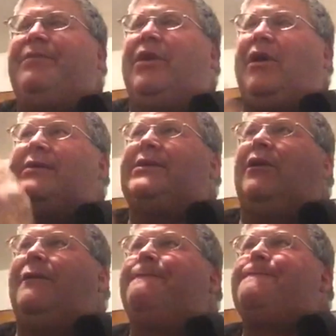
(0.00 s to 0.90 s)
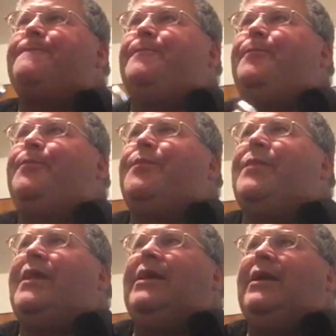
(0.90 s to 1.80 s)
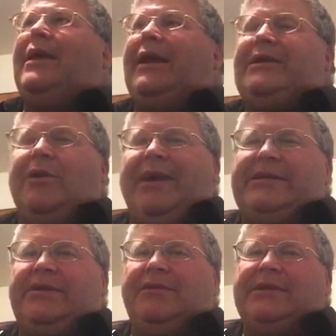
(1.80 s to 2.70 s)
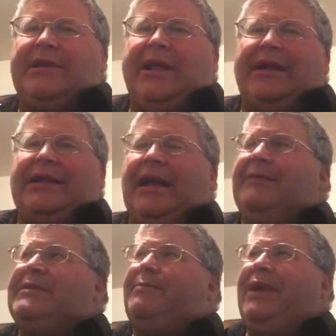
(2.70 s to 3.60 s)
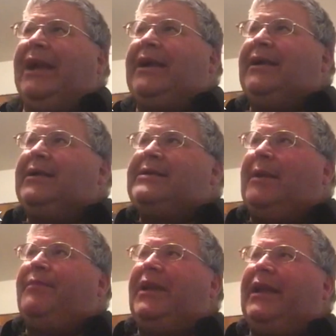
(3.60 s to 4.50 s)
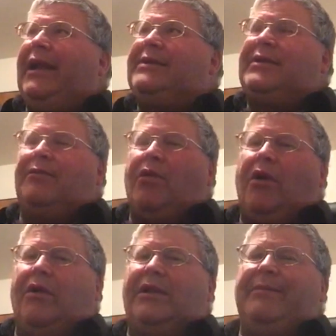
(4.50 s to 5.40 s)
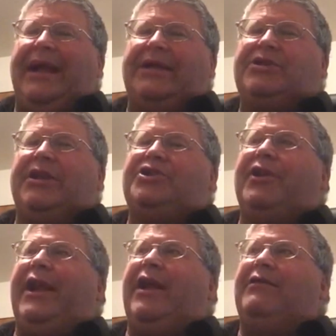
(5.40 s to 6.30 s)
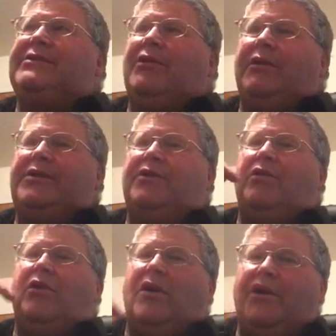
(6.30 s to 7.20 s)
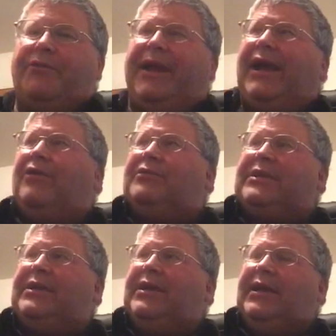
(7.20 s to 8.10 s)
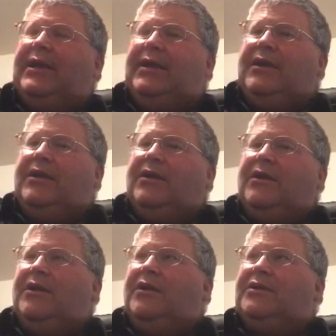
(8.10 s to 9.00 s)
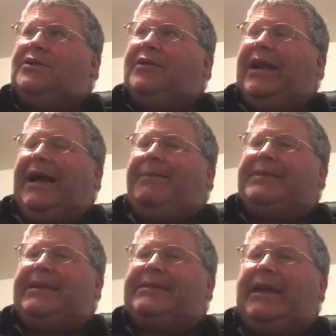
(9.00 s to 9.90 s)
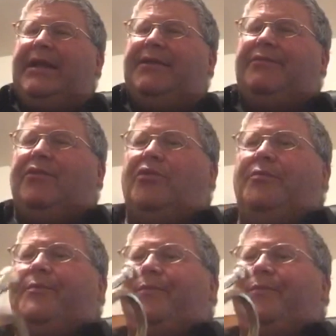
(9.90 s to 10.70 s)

but also I tell my students a lot of times, pick something against the wall and imagine that your air is going to go all the way out to the opposite side of the room.